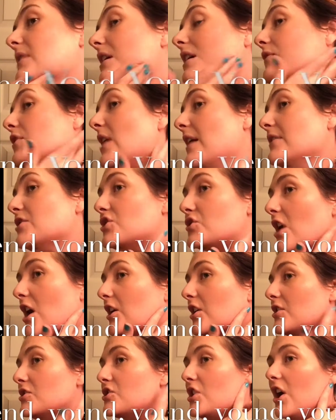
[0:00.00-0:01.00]
If you have a
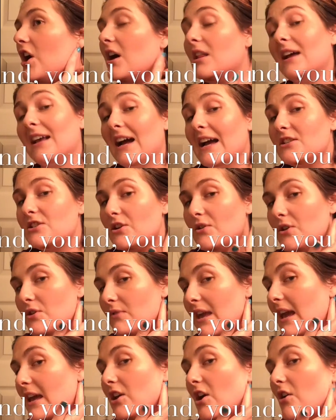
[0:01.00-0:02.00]
stronger jaw like I do, you
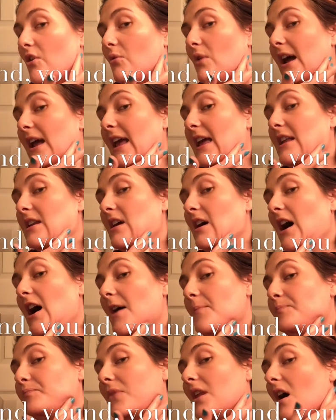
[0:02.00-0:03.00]
can go in
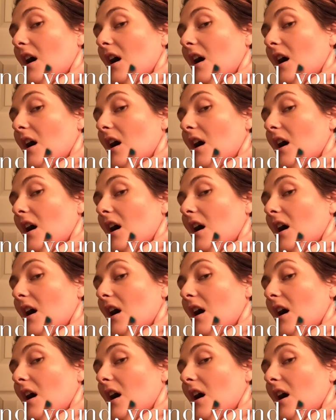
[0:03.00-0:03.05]
on